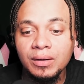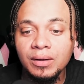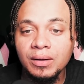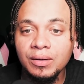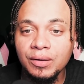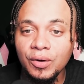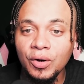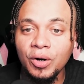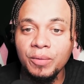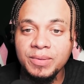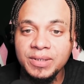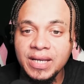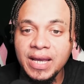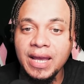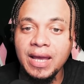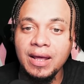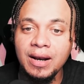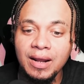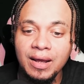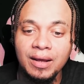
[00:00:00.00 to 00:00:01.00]
You know what I'm
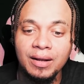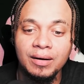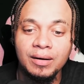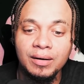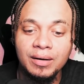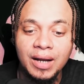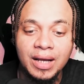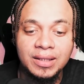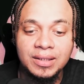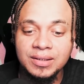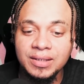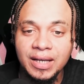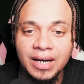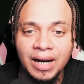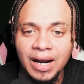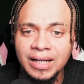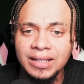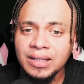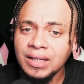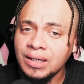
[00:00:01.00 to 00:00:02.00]
saying? And not to say
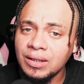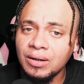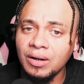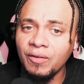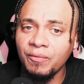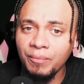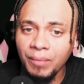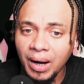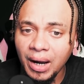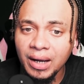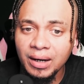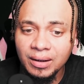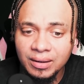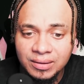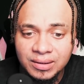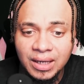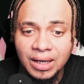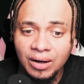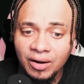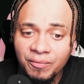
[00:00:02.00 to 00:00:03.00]
that I didn't love mine,
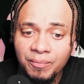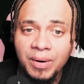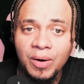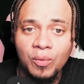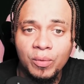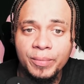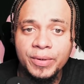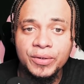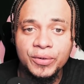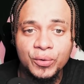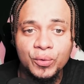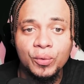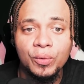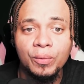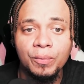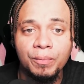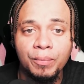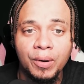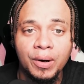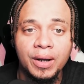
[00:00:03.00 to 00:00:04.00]
because I love my woman too.
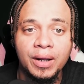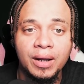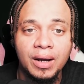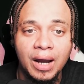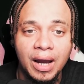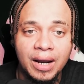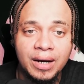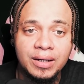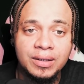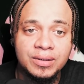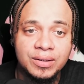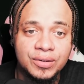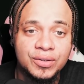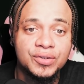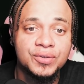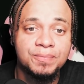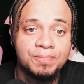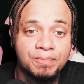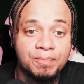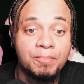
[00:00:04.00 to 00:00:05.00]
But I need to
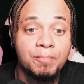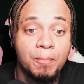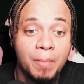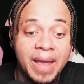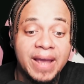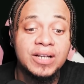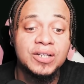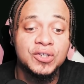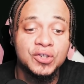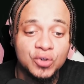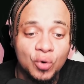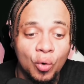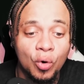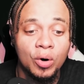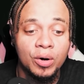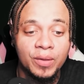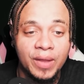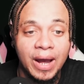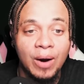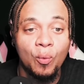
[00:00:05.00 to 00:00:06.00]
make
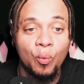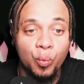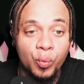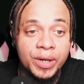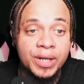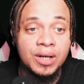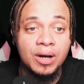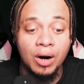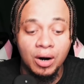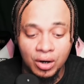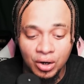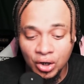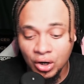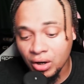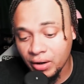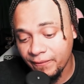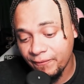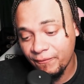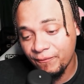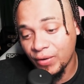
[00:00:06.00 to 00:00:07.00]
sure that we are
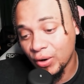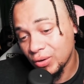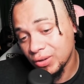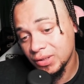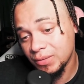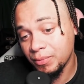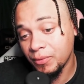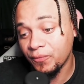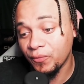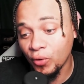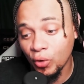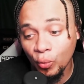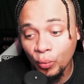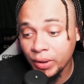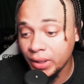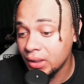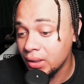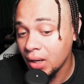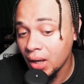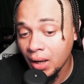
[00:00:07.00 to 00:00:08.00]
good first before
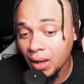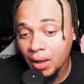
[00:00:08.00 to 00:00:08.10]
we